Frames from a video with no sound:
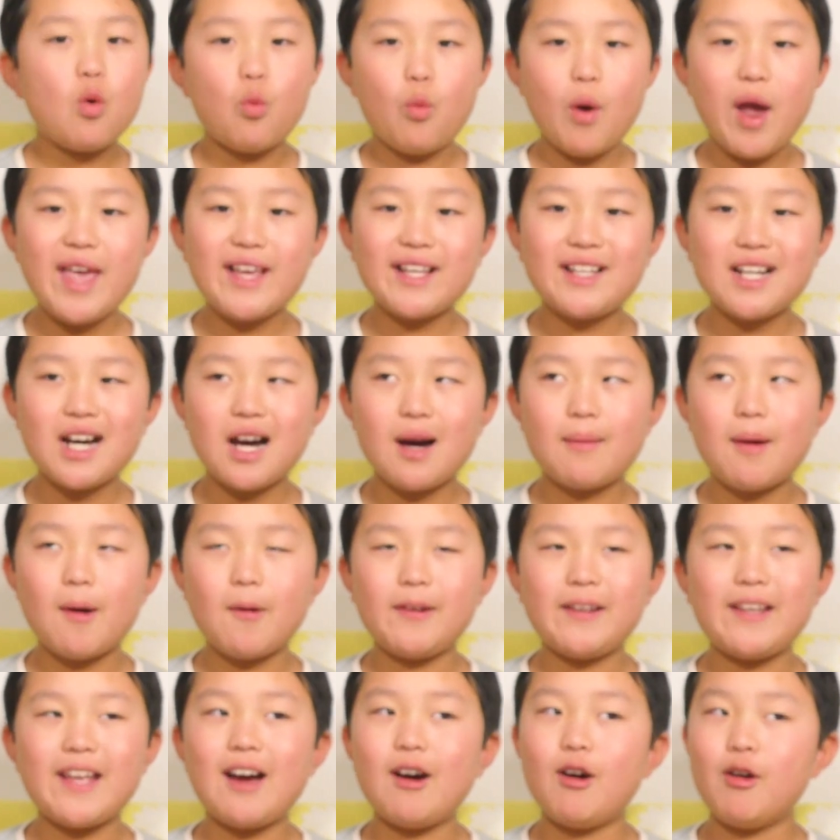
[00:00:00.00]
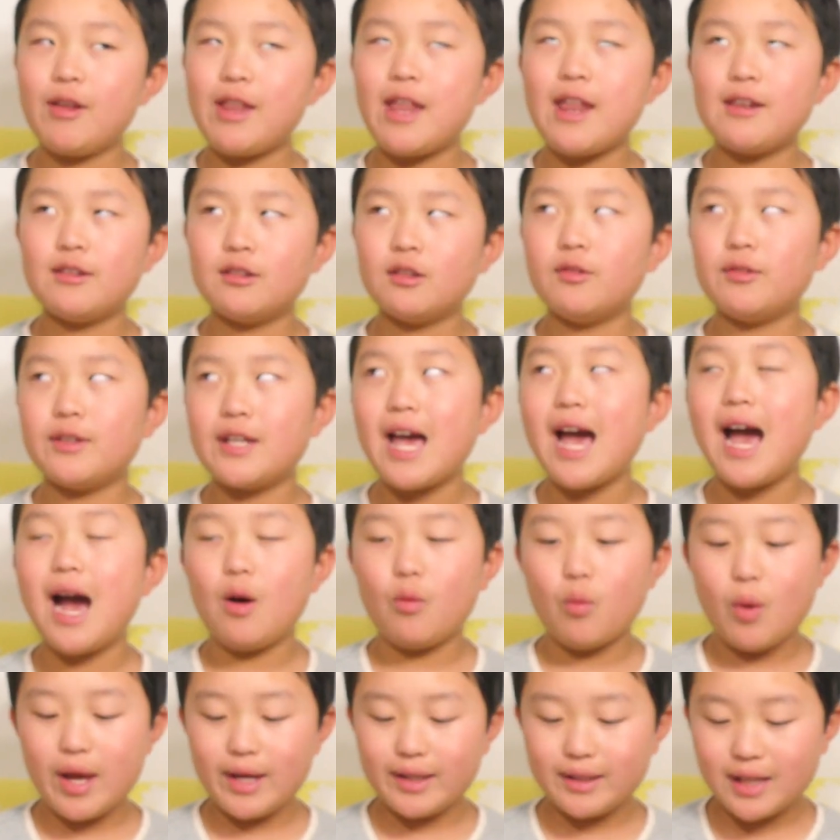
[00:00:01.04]
wake up, oh, oh and oh
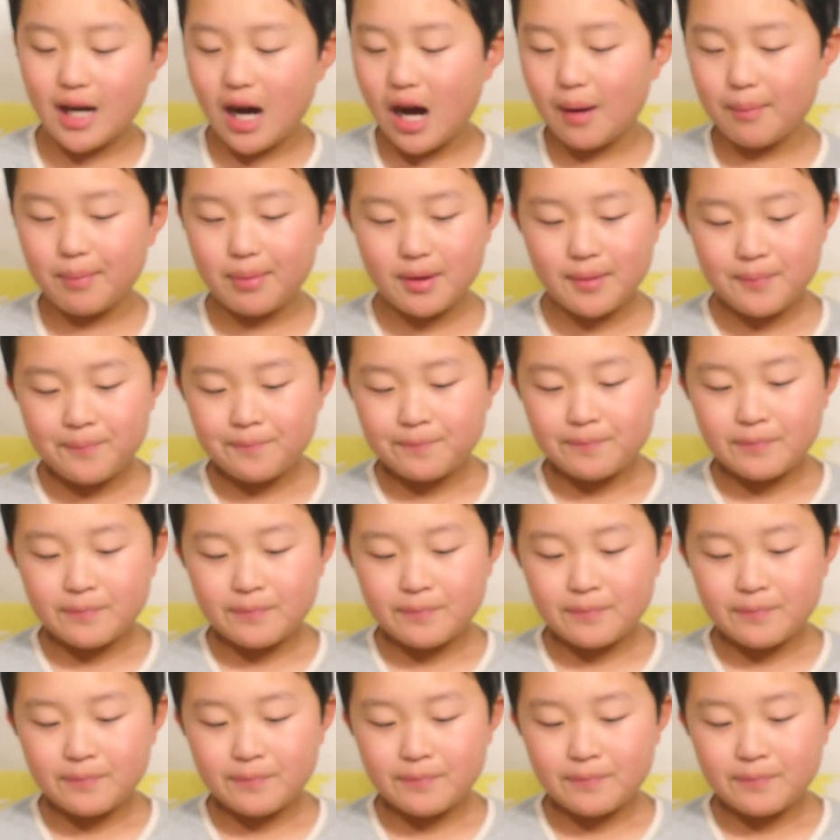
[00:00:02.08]
yeah, wake up.